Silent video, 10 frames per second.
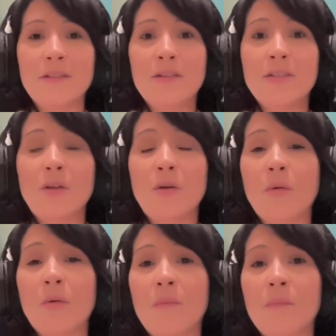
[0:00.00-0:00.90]
And
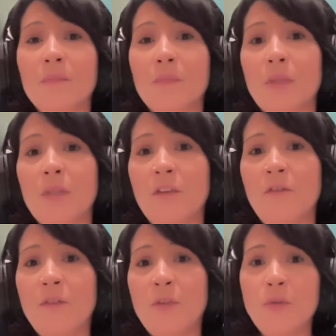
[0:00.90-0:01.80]
so
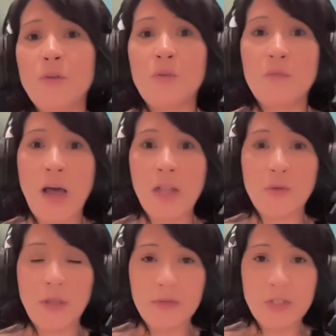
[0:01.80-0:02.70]
if you don't
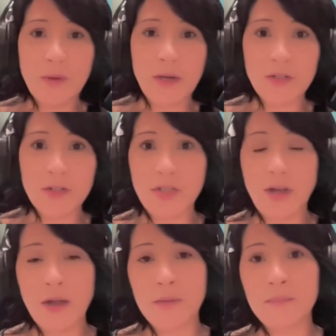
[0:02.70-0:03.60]
value and respect your
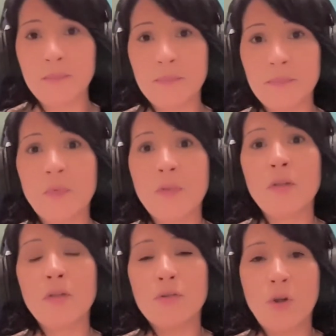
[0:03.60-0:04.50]
time,
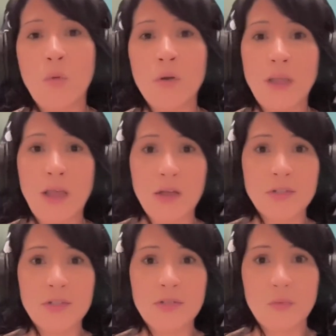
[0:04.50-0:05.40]
no one
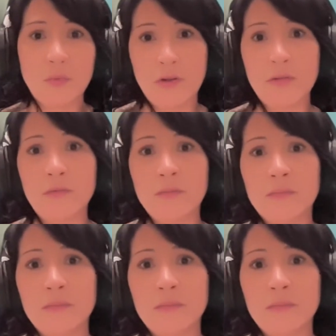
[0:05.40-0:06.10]
else will.